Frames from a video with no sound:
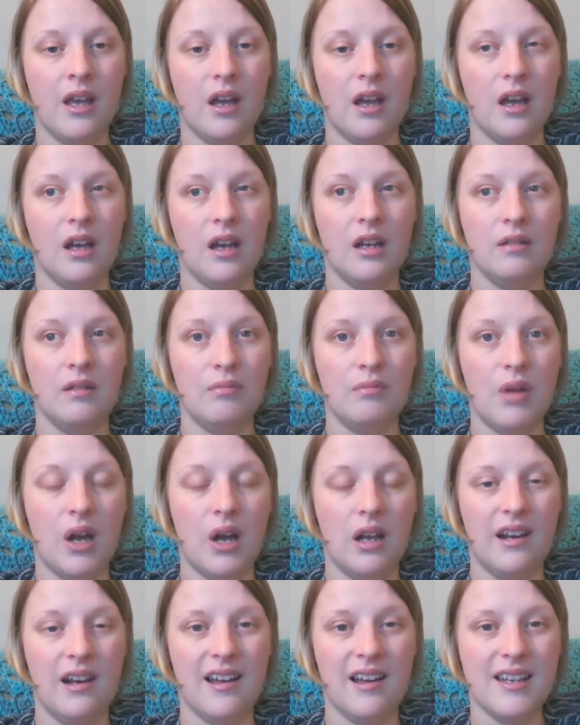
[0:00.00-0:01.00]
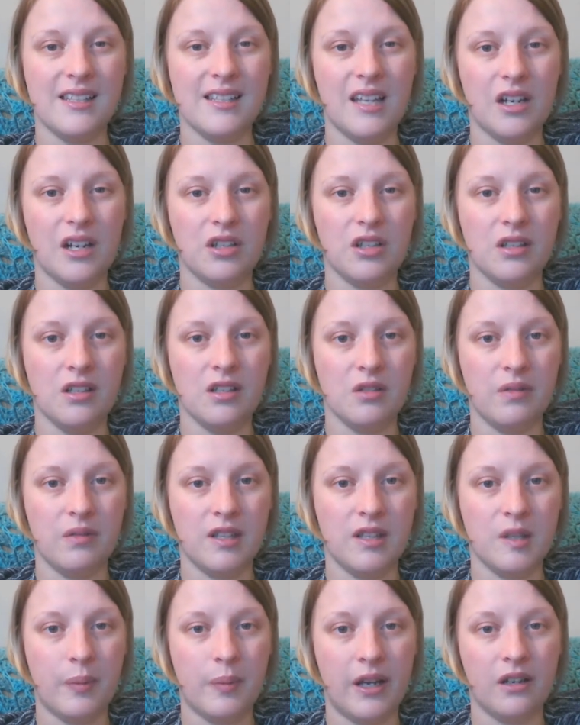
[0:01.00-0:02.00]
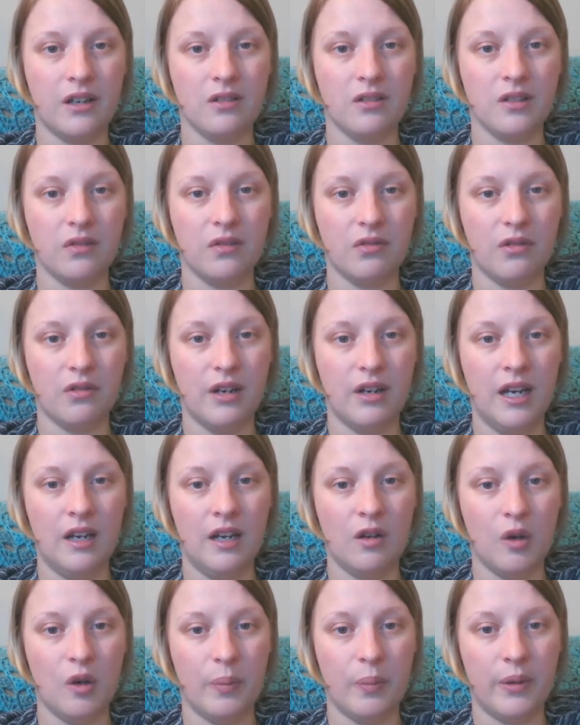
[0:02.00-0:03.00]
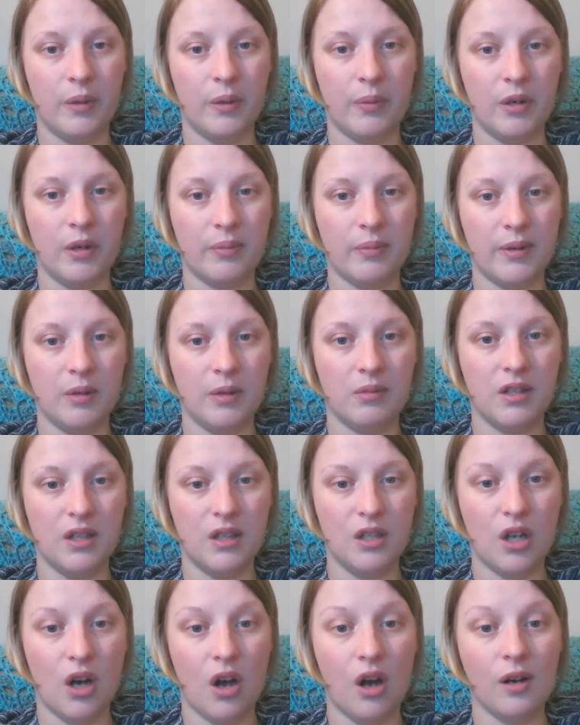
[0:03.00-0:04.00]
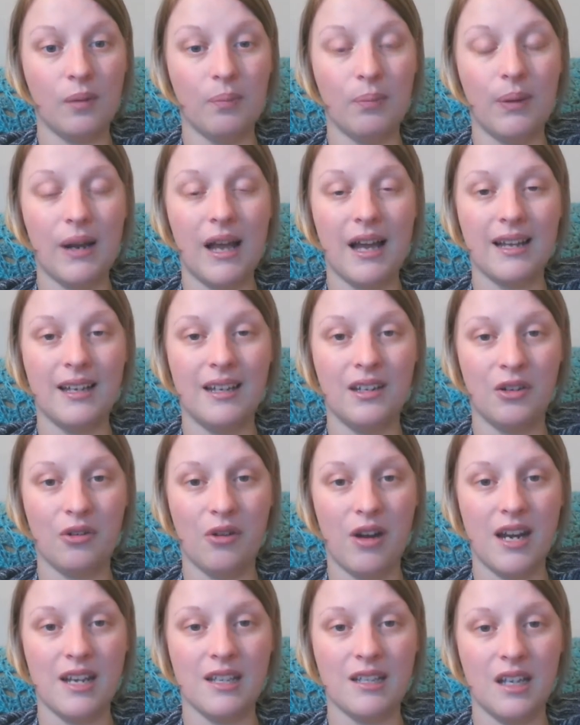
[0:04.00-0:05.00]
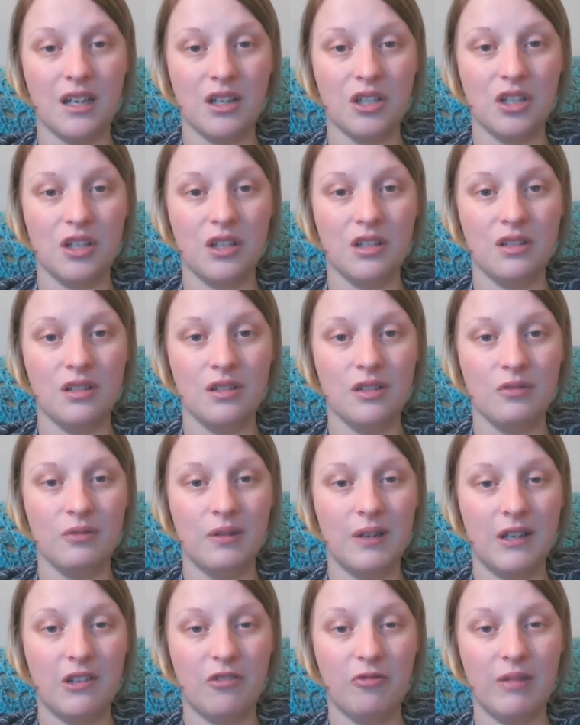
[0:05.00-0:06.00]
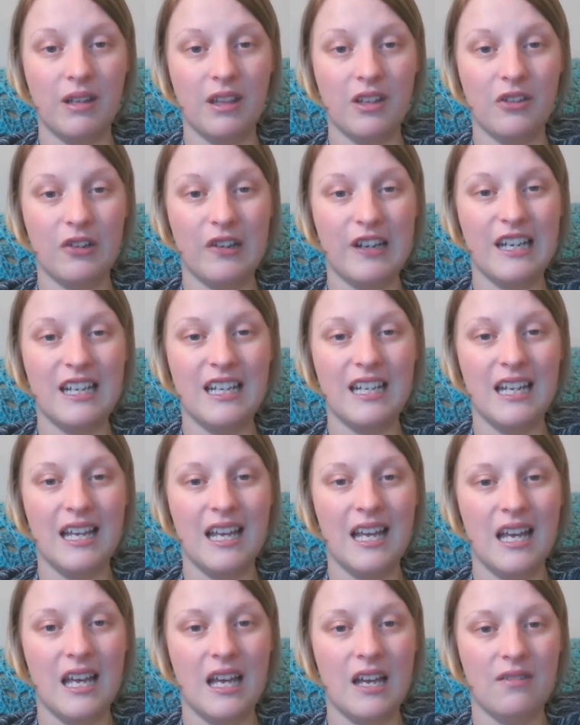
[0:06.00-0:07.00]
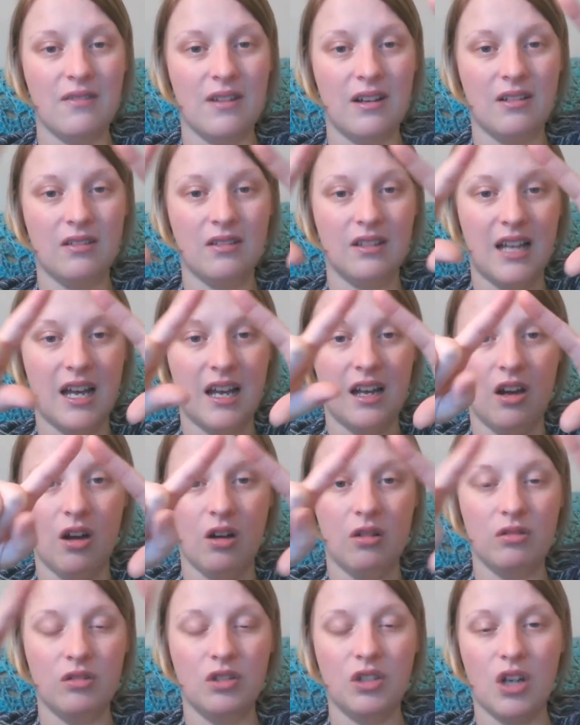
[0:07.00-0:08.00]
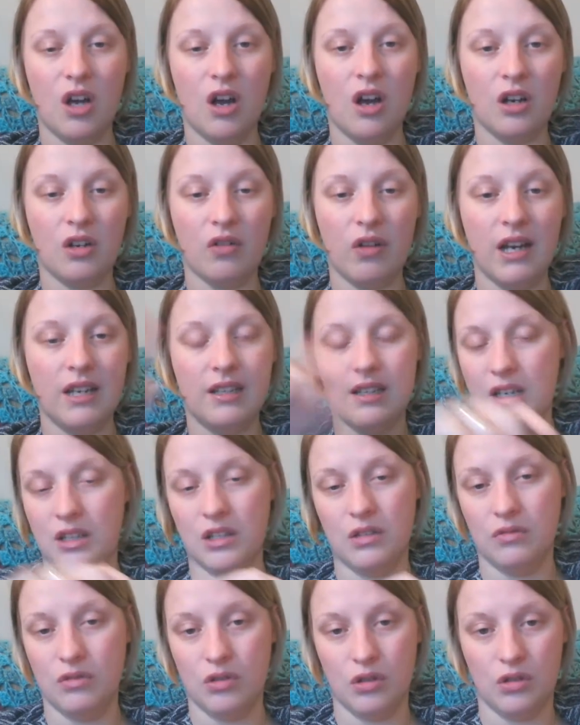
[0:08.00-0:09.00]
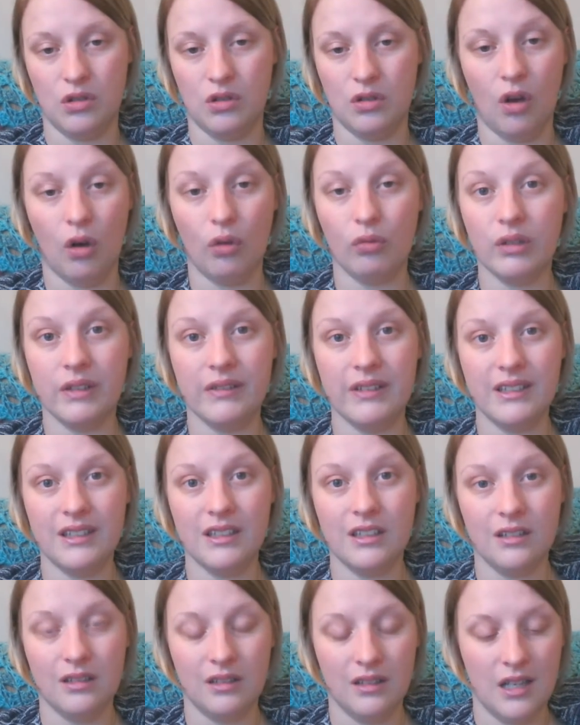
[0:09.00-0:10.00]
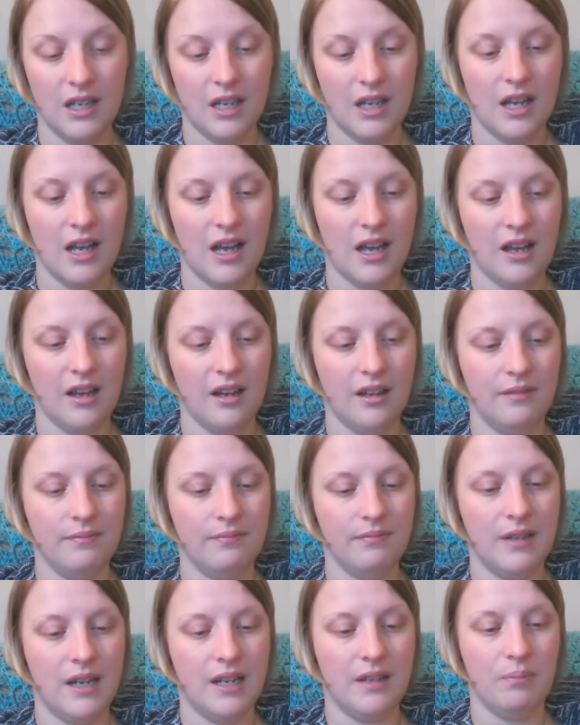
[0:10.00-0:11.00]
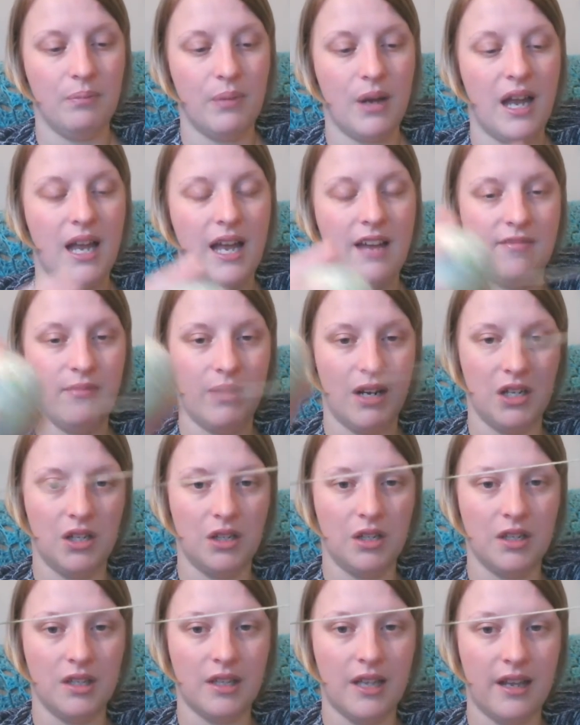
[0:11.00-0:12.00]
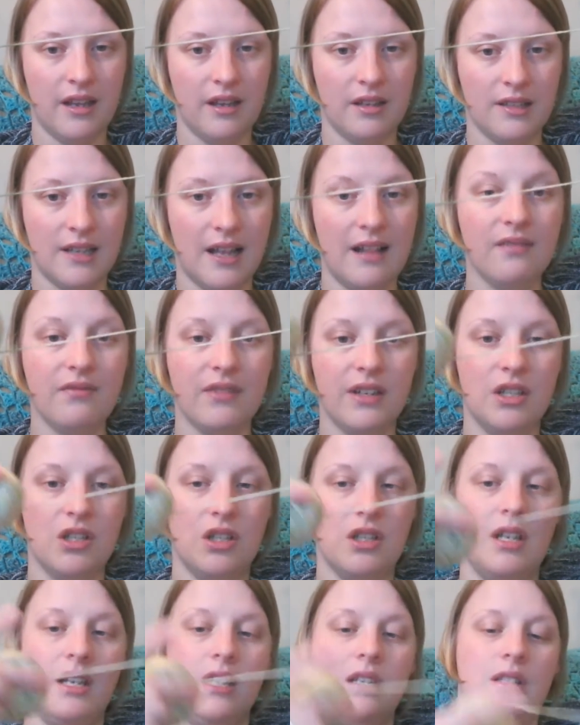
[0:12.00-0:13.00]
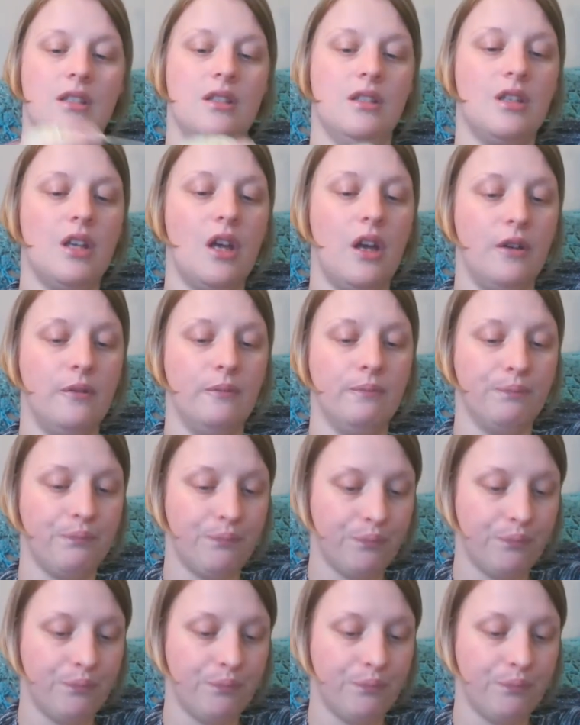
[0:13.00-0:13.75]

light sections with speckles of green up and up and up and up to the dark black and grey sections with green. Well, that whole dark grey section just got ruined, but I have managed to salvage this. So